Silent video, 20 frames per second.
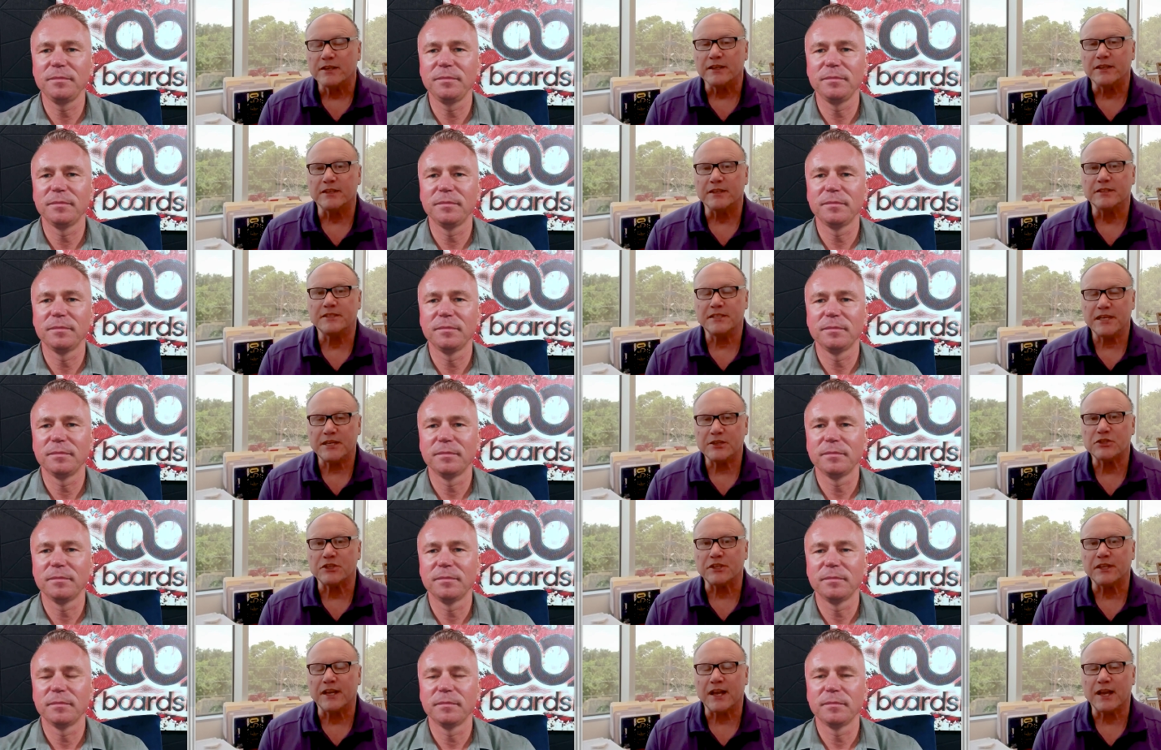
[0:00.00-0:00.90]
Speaker 1: in
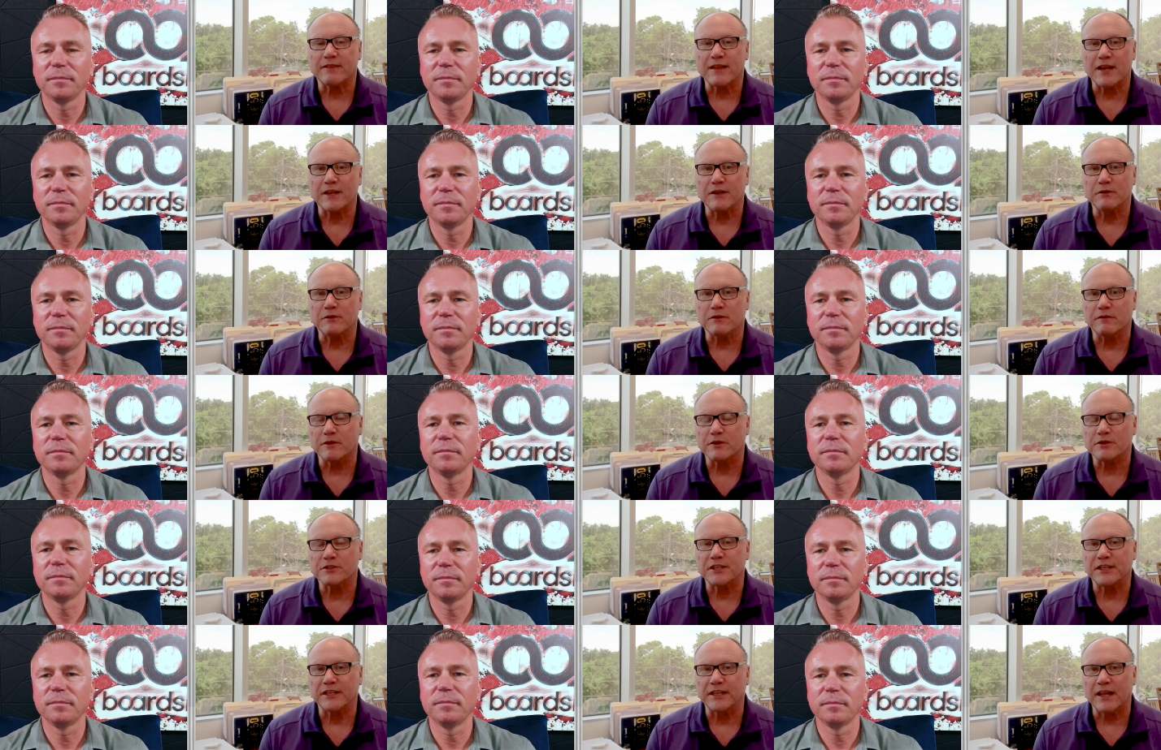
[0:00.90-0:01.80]
teaching at that
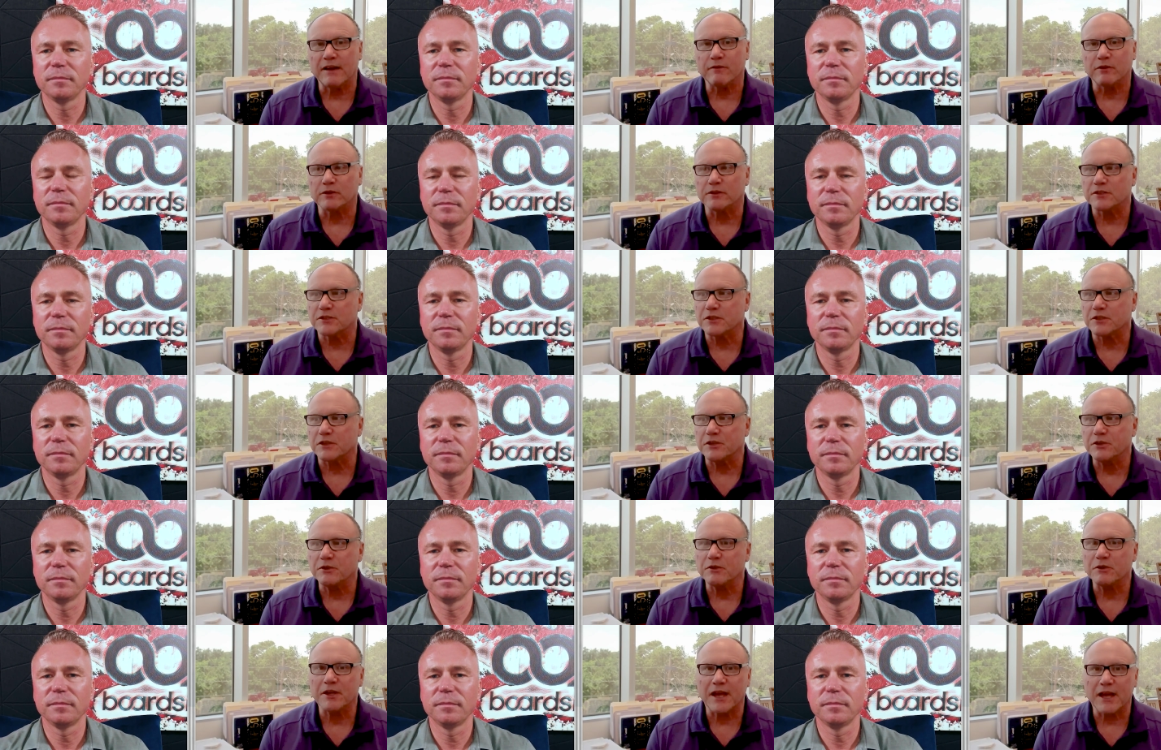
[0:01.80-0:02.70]
university level. And so
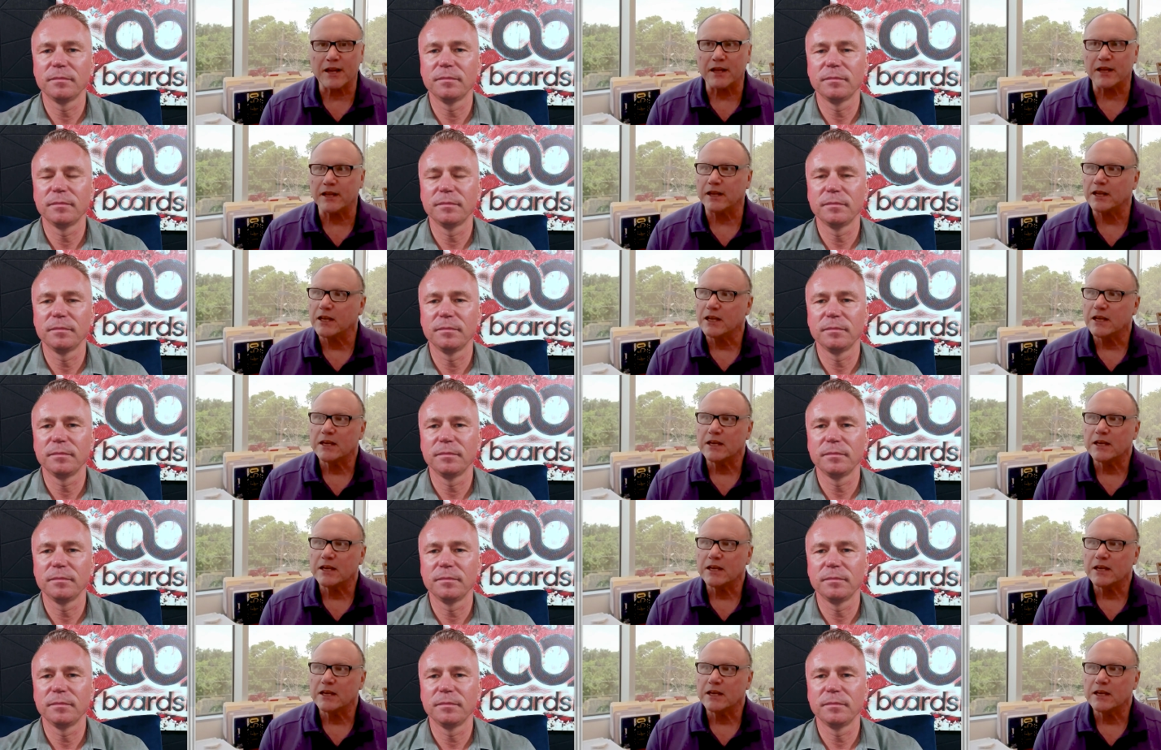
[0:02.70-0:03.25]
you're getting